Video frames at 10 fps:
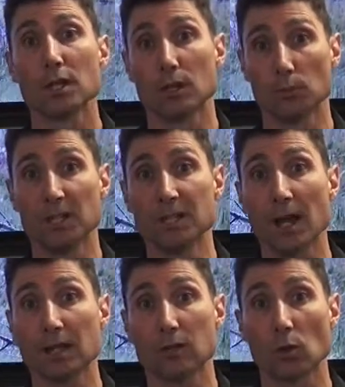it'll be
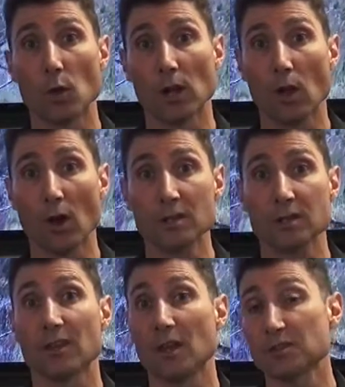taken to the wheel
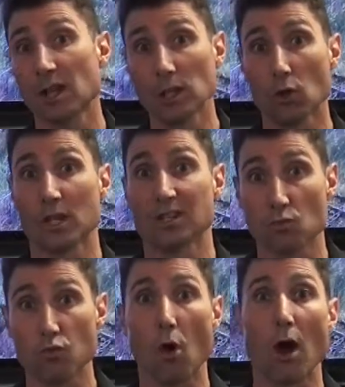liners and they'll say, look, it's
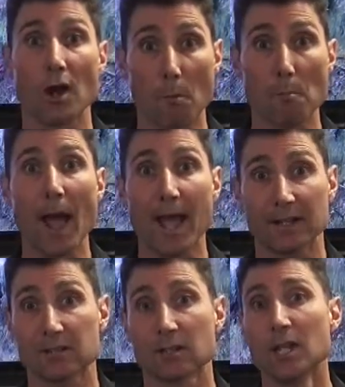right on max.